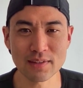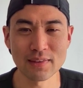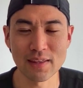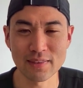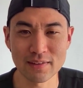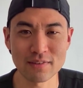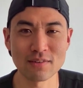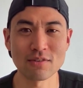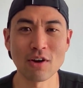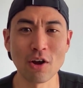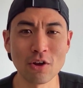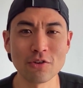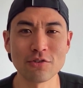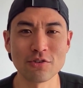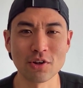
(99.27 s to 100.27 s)
that this is
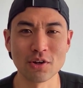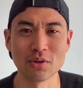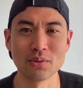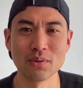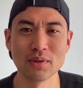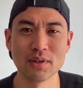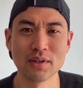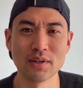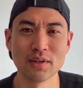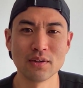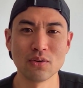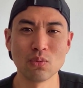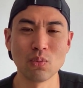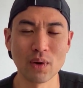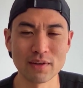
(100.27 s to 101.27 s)
also
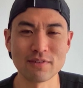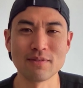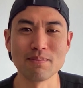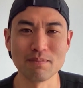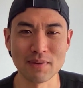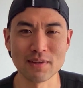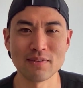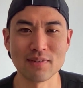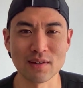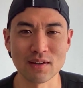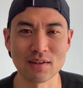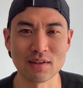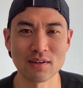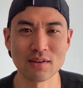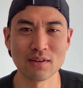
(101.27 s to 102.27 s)
what's
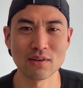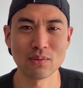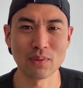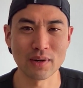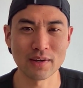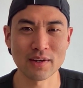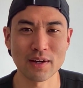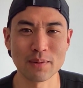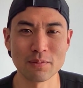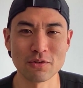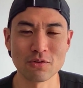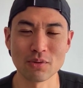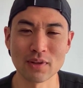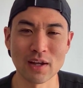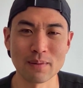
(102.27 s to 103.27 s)
missing when it comes
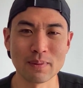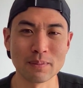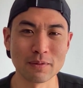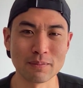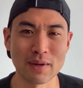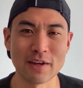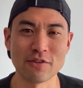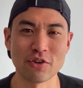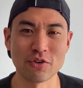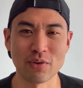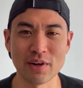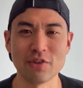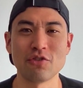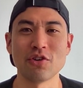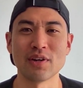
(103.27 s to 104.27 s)
to a lot of people in my
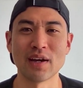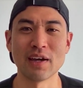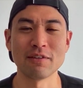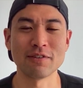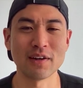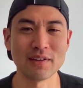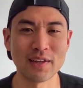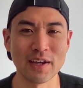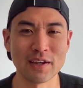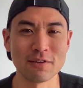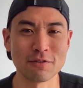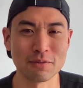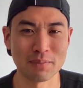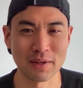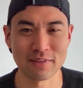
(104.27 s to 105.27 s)
generation. I felt like
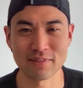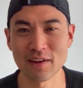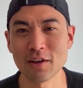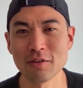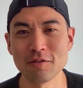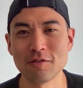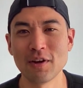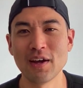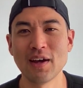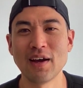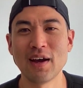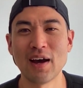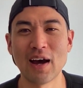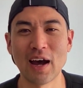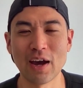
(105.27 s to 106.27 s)
for myself,
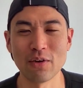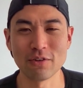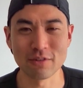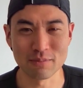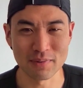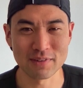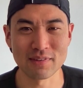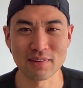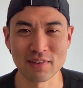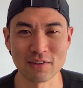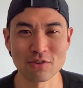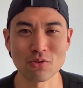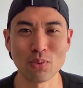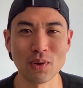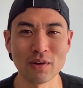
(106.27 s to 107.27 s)
I was missing
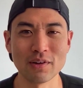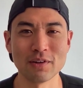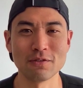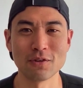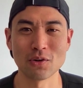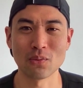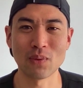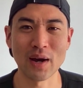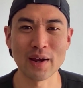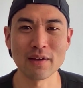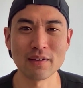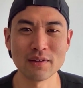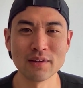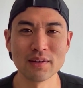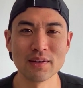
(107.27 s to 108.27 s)
this quality for a
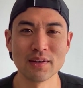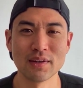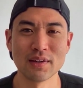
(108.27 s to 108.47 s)
while.